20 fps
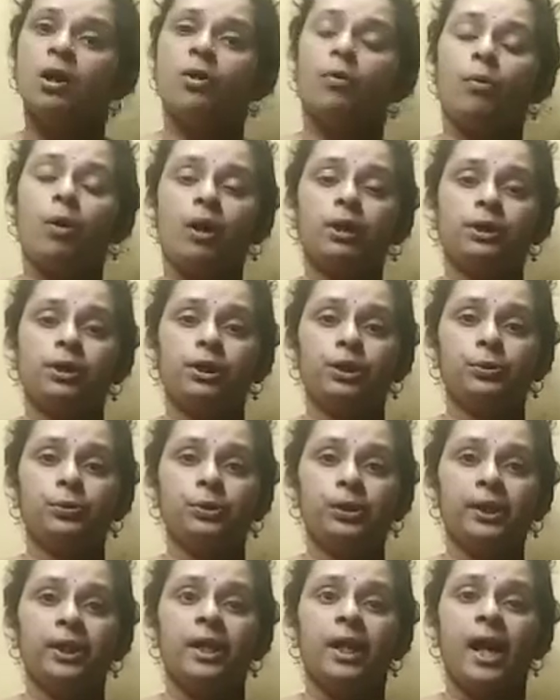water to
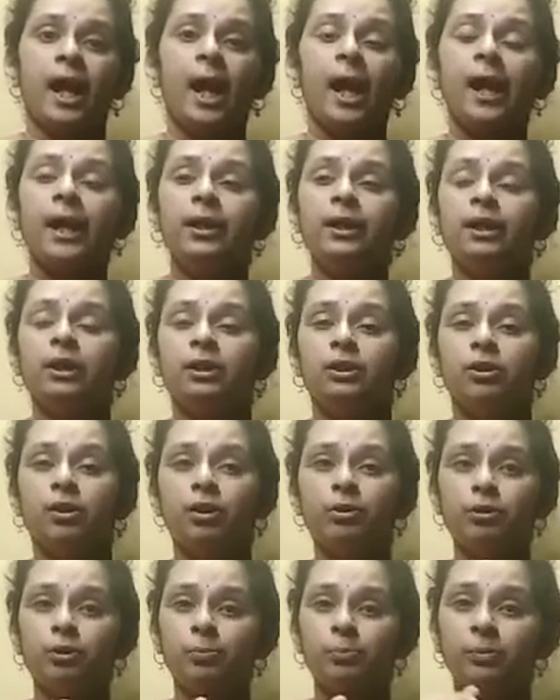that, and you
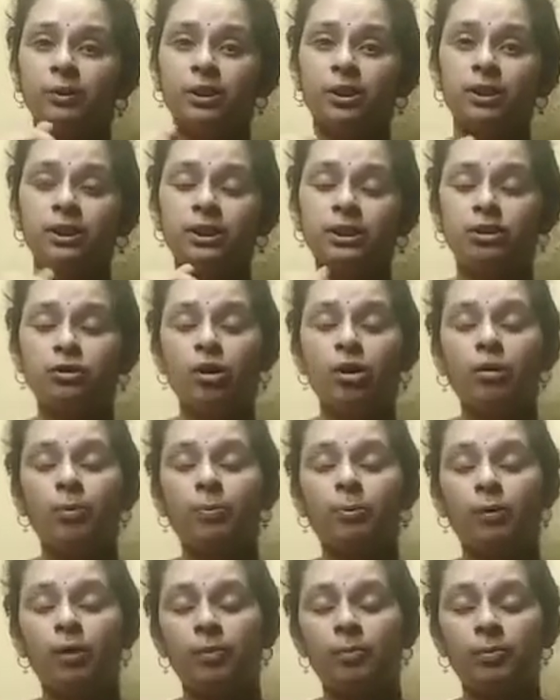have to dissolve
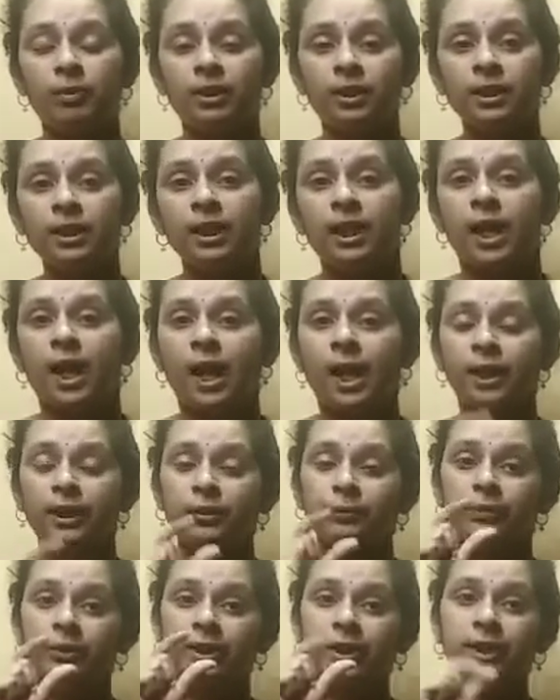properly and you
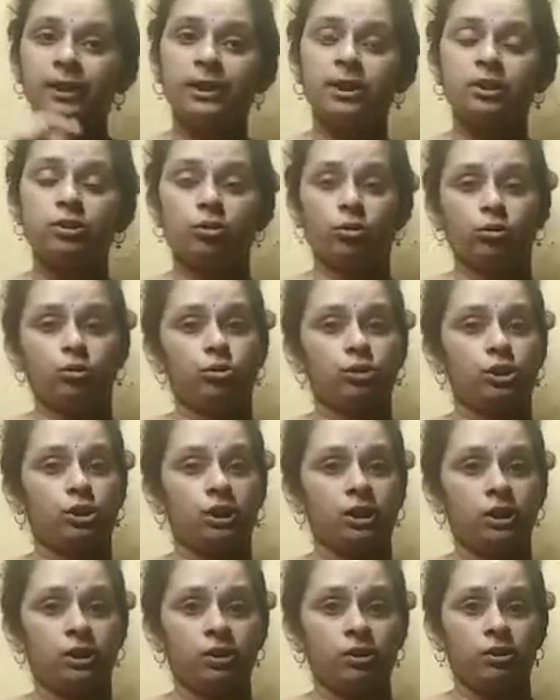will get a
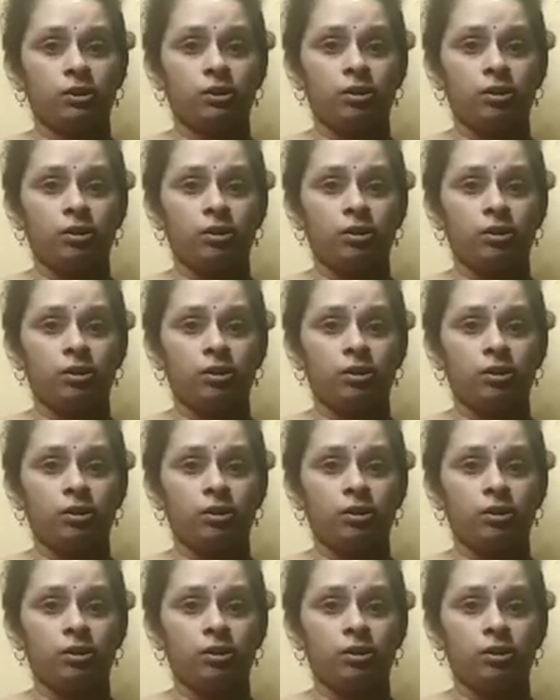solution.